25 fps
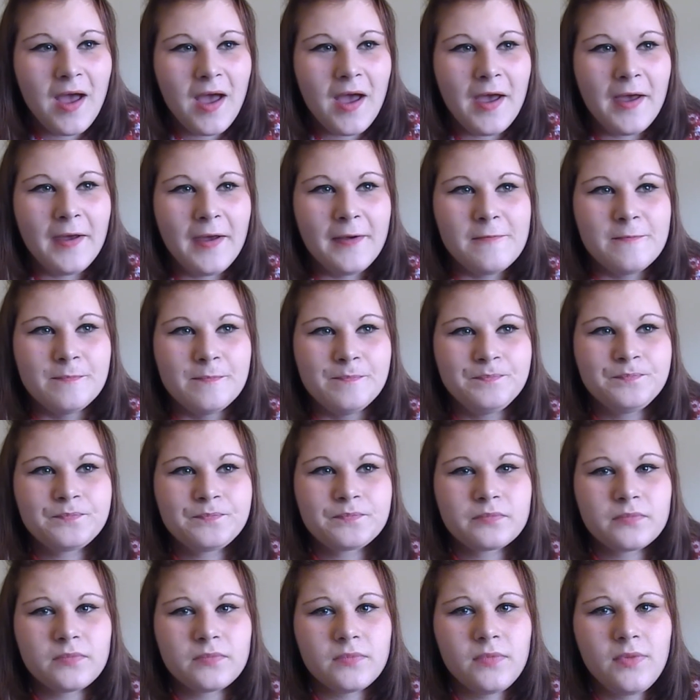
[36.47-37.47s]

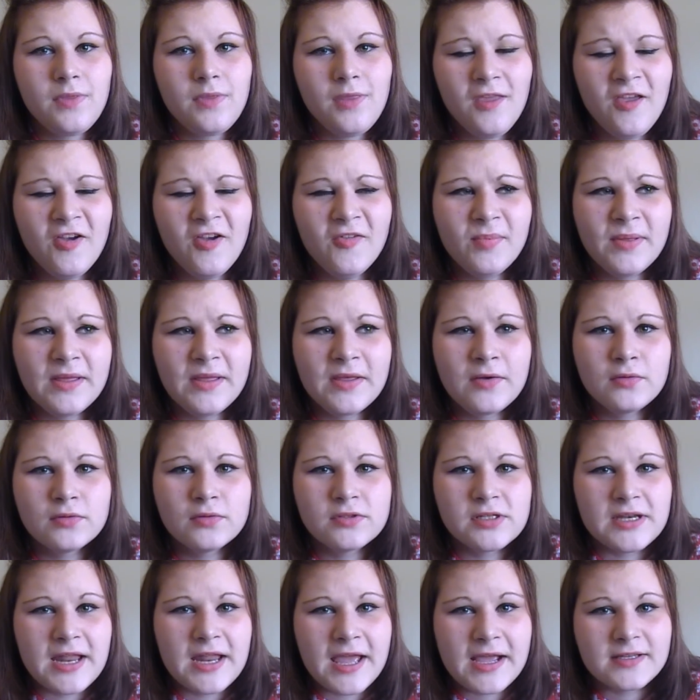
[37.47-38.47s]
I've been called
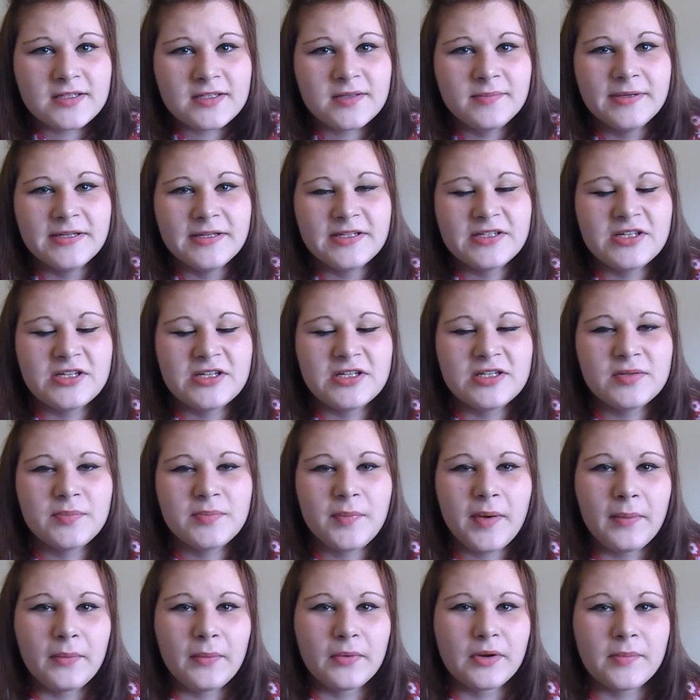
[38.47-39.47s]
an exhibitionist
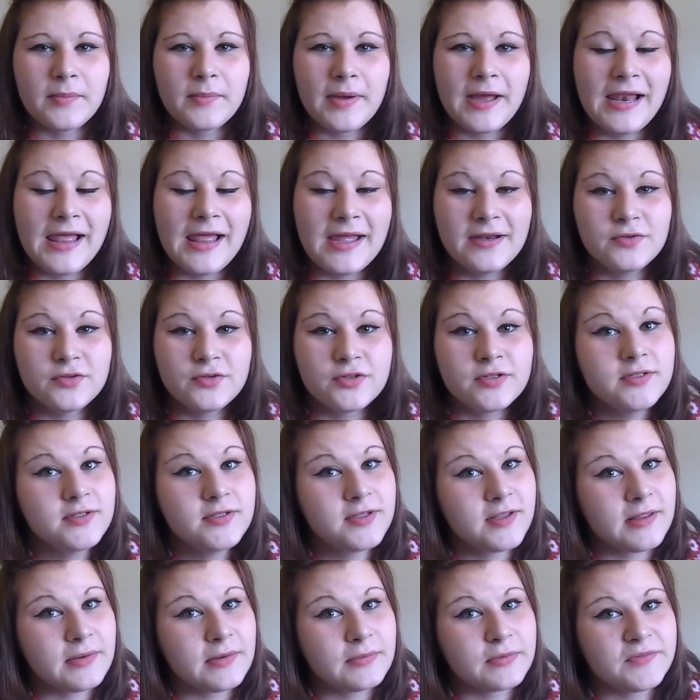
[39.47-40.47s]
by one of my lecturers,
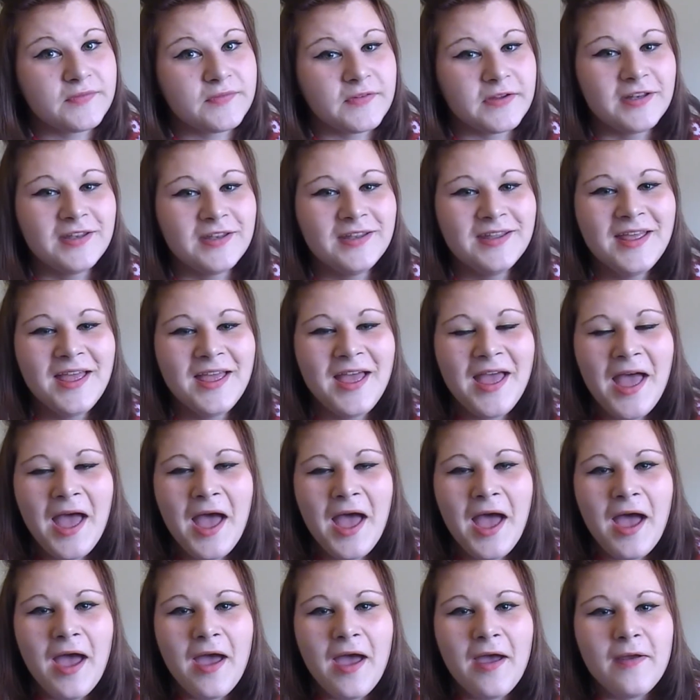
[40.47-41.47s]
so that was fun.
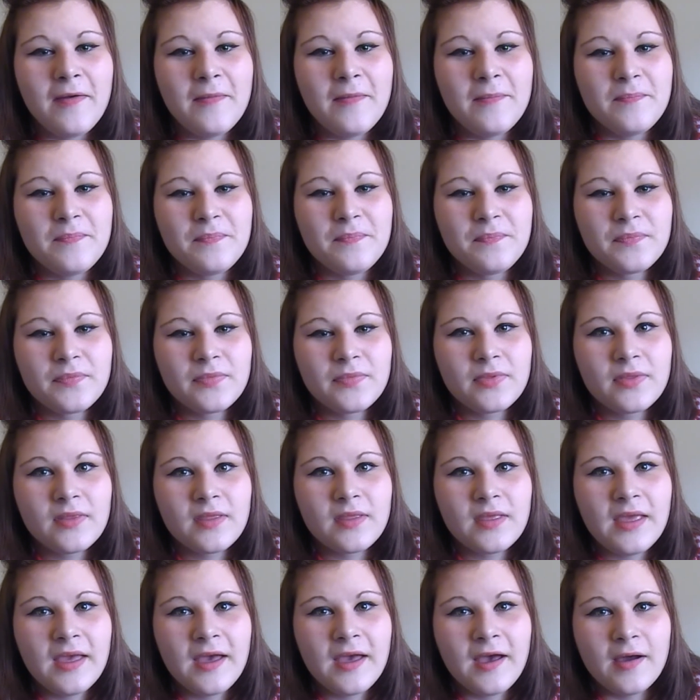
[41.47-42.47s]
I'm
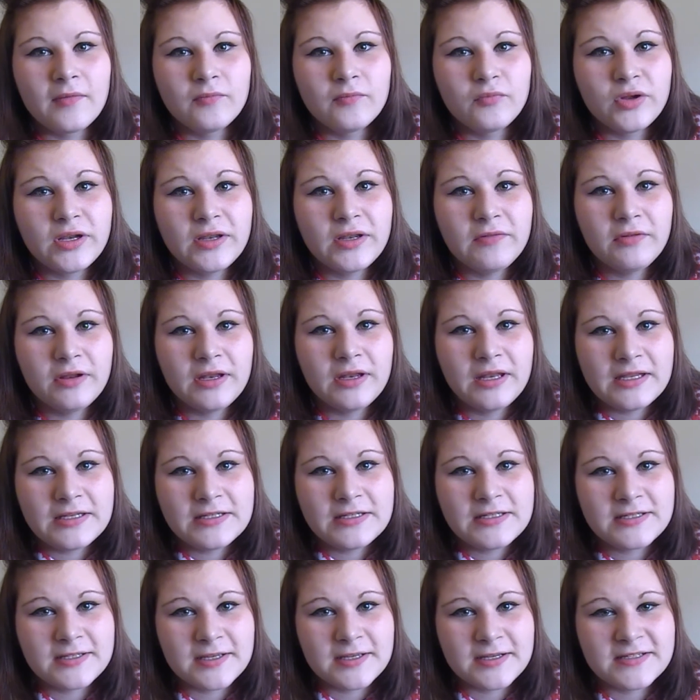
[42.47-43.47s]
really, really
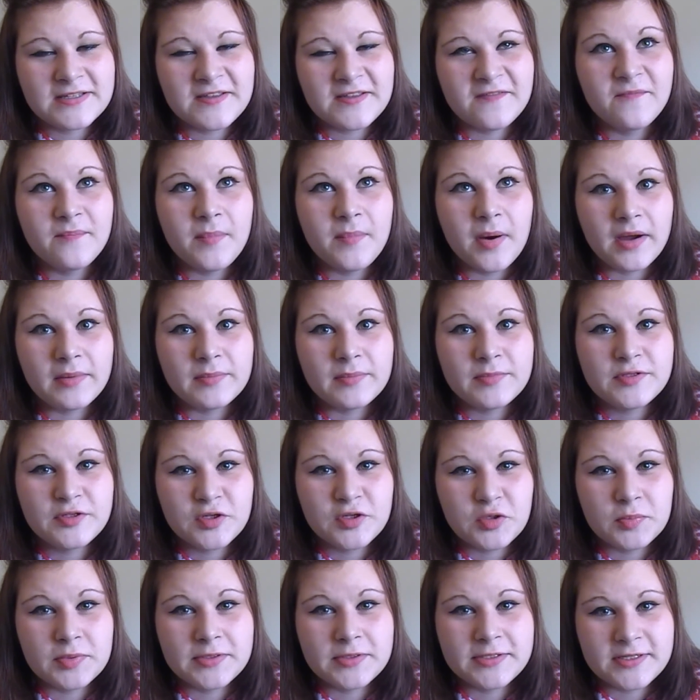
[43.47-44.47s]
indecisive, but I'm
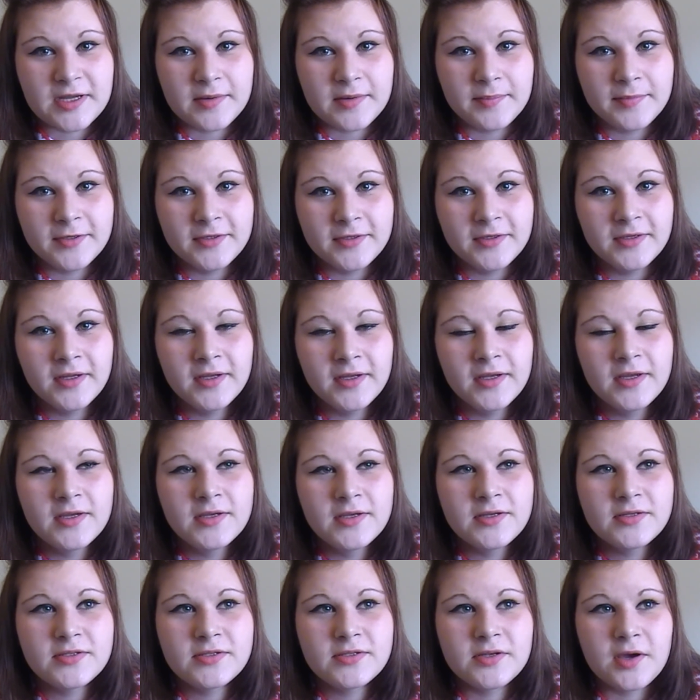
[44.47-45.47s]
super stubborn,
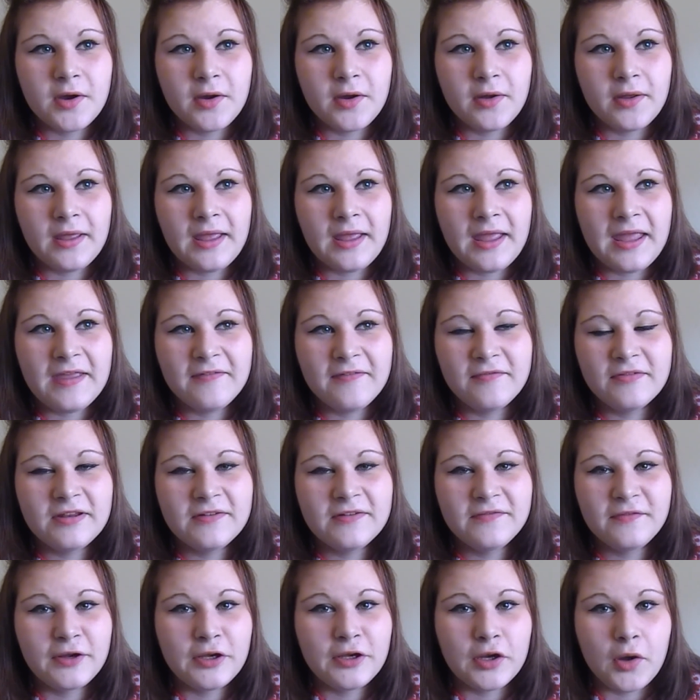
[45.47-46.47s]
so even
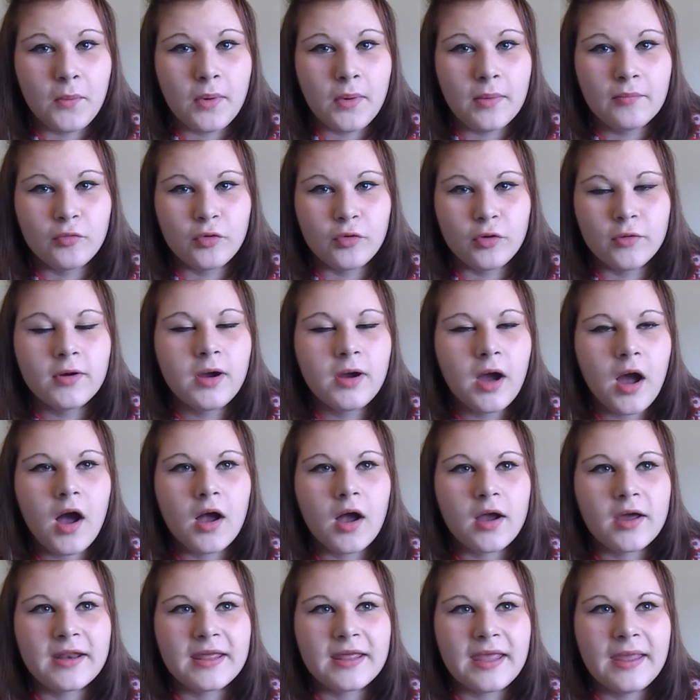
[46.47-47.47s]
if I know I'm wrong, I'm
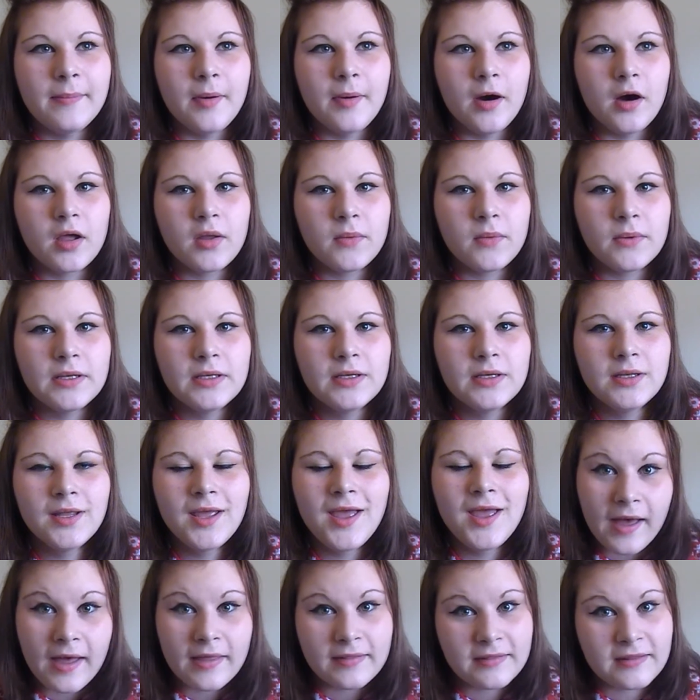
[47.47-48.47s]
gonna keep arguing,
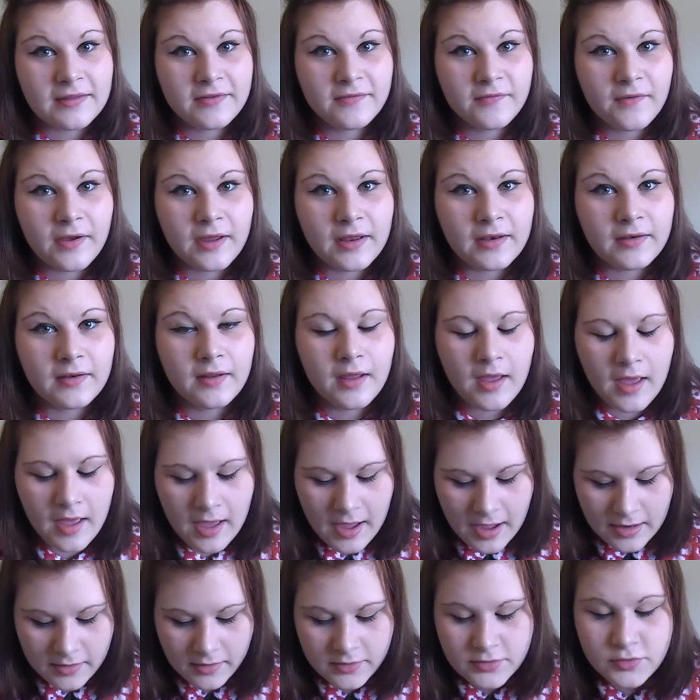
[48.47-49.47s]
and that's fine.
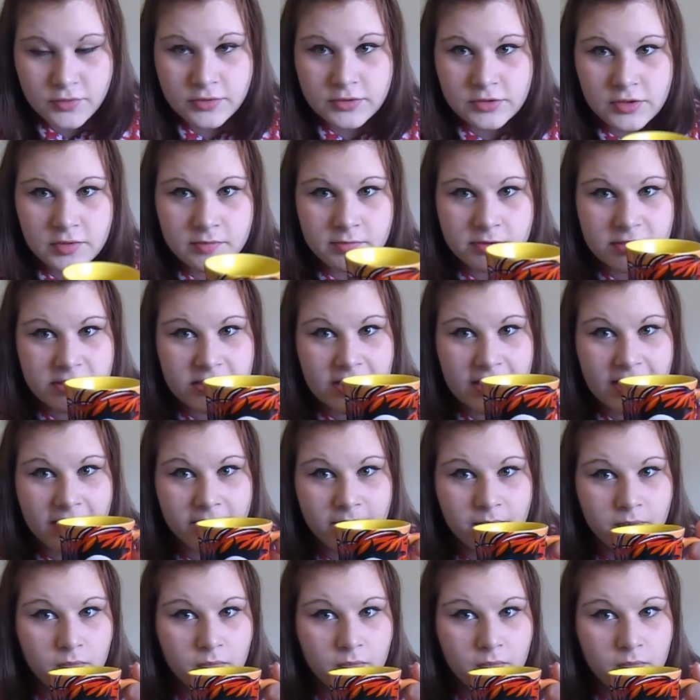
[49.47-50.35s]
And I drink too much tea.